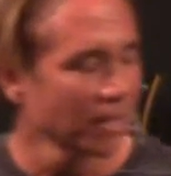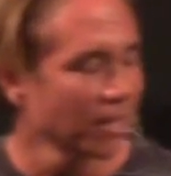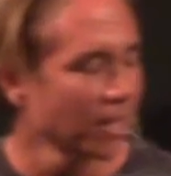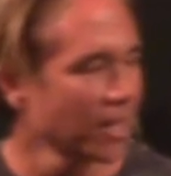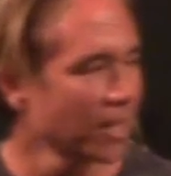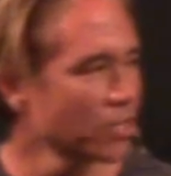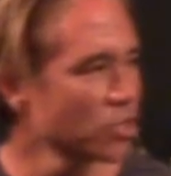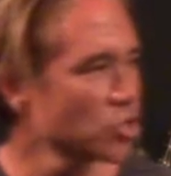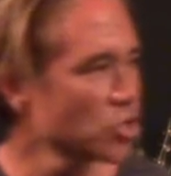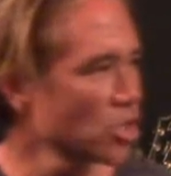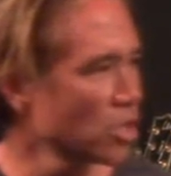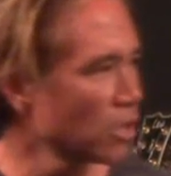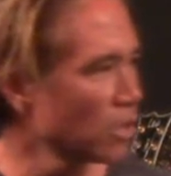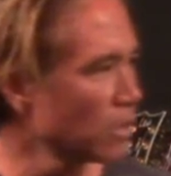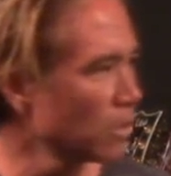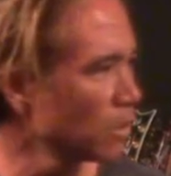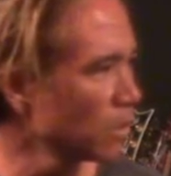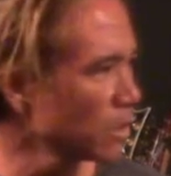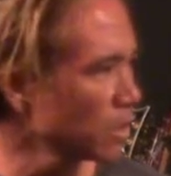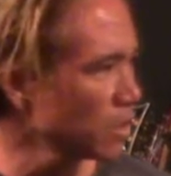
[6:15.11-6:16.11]
And
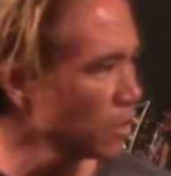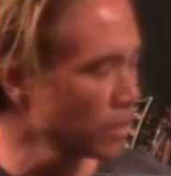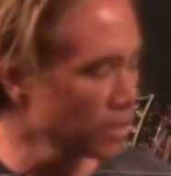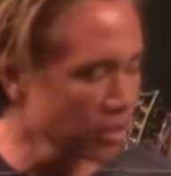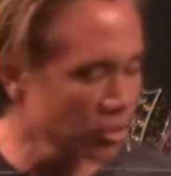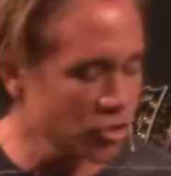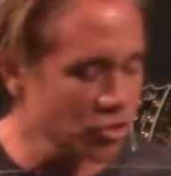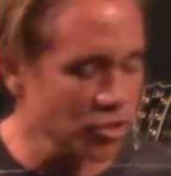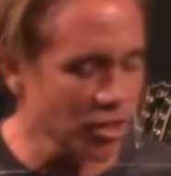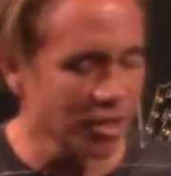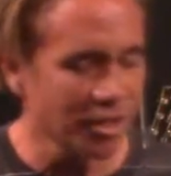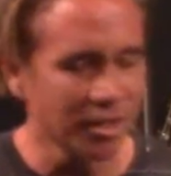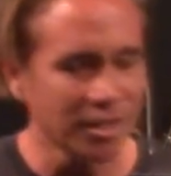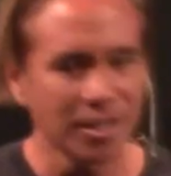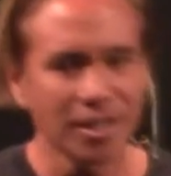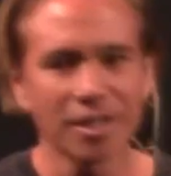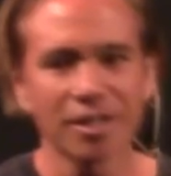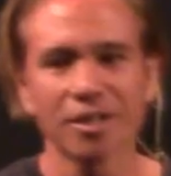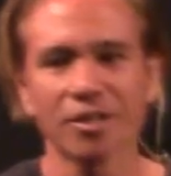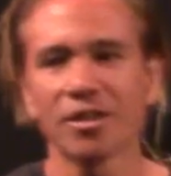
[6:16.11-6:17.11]
so, you know, you understand in
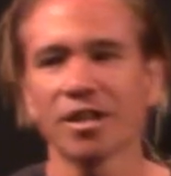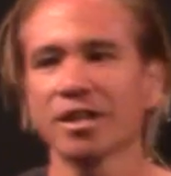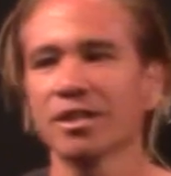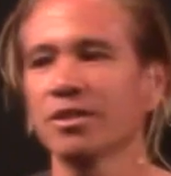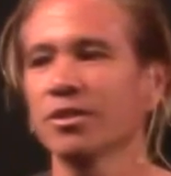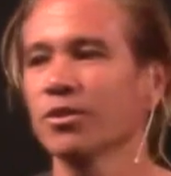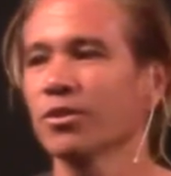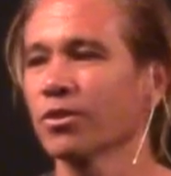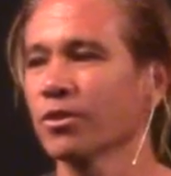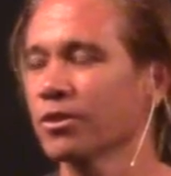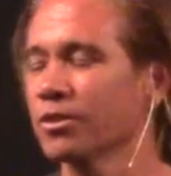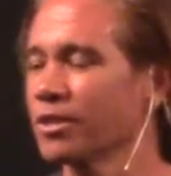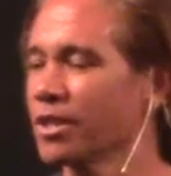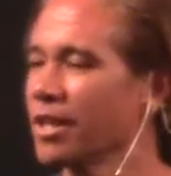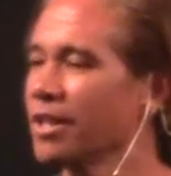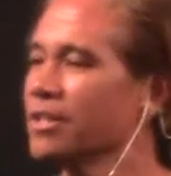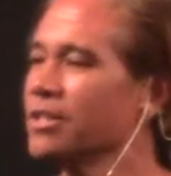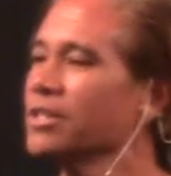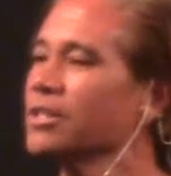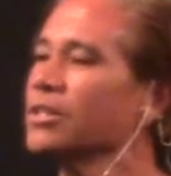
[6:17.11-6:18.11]
Kenya, they deal,
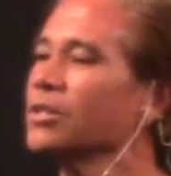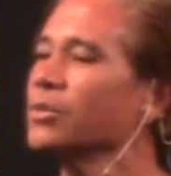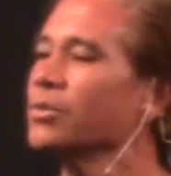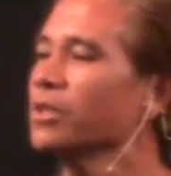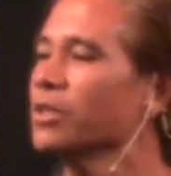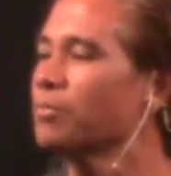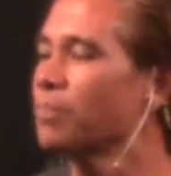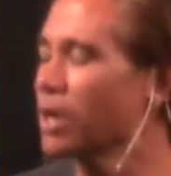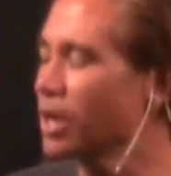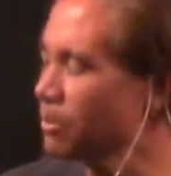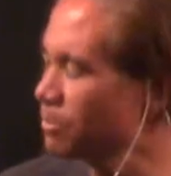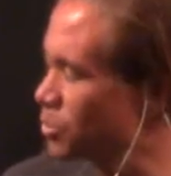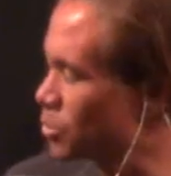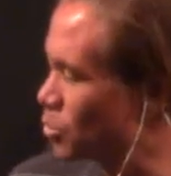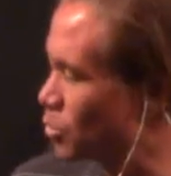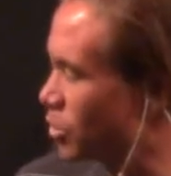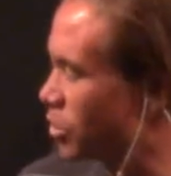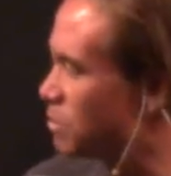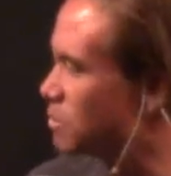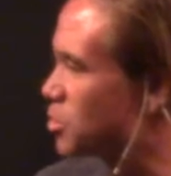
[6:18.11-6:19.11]
they deal with problems
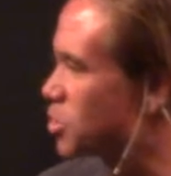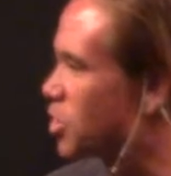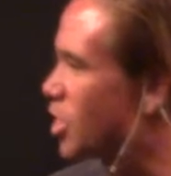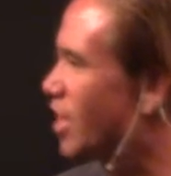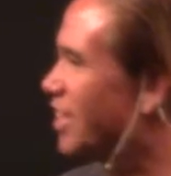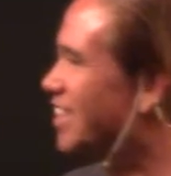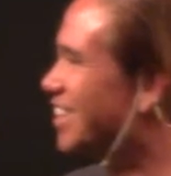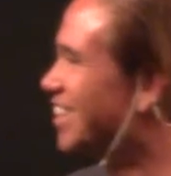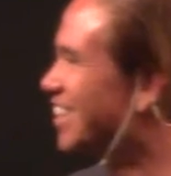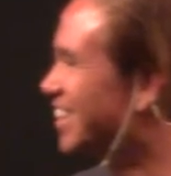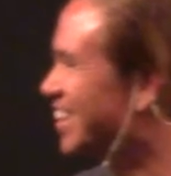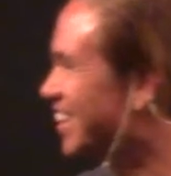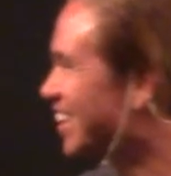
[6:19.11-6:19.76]
with a machete.